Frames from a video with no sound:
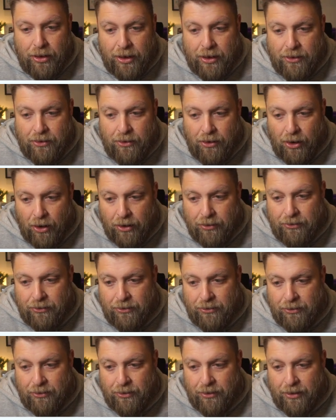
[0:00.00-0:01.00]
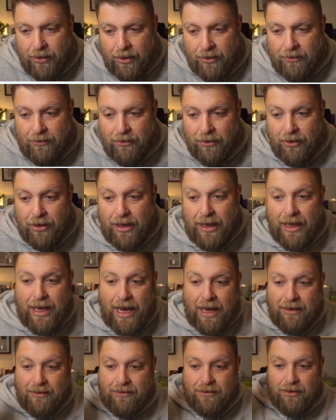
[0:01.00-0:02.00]
across until you
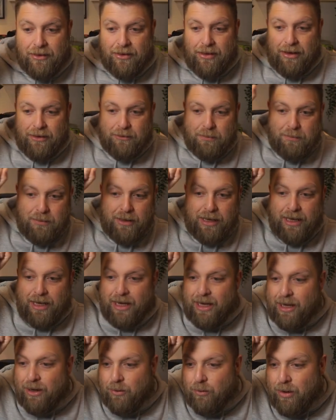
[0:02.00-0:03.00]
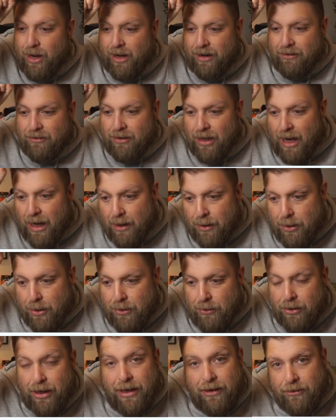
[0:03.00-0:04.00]
get to this bit here where it's like
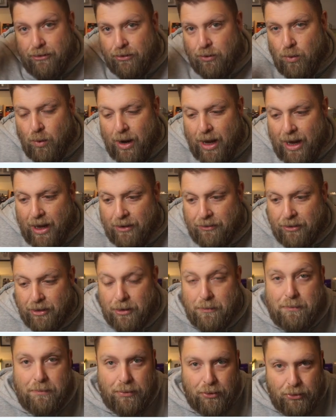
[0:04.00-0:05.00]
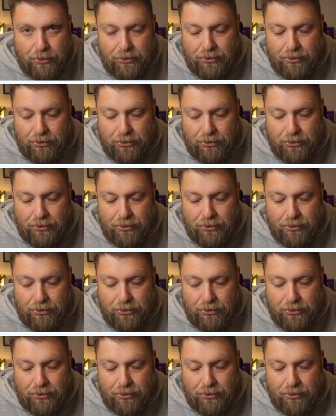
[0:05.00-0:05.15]
three squares and a plus